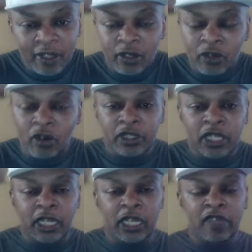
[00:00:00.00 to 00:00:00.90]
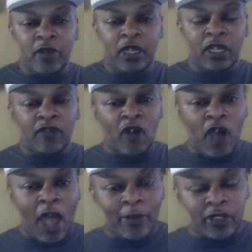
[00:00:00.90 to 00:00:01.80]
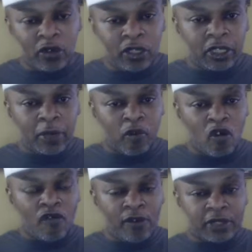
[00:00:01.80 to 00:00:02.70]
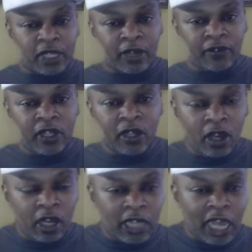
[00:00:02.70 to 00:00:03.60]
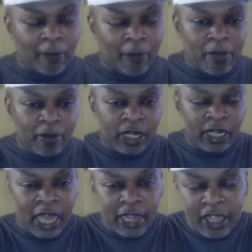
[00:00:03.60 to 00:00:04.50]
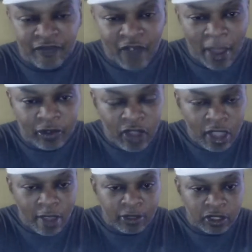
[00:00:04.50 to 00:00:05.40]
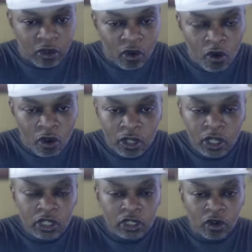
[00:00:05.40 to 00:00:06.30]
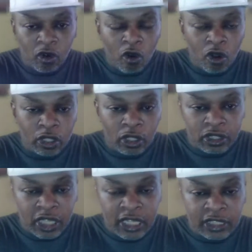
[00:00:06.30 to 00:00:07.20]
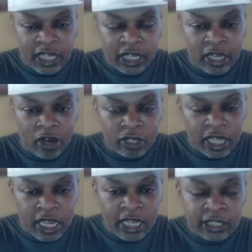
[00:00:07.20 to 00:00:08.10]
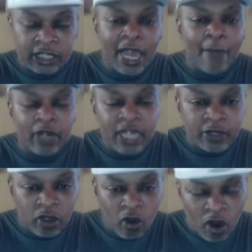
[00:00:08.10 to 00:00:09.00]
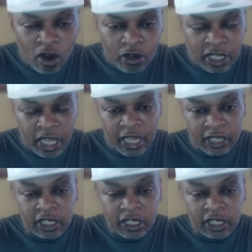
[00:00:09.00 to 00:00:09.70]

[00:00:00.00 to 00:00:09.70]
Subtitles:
You know what I'm saying? He's been looking for an opportunity to prove himself. A lot of people didn't like that fight between him and Shakur. Shakur, you know what I'm saying, said he hurt his hands, and I believe Shakur hurt his hands.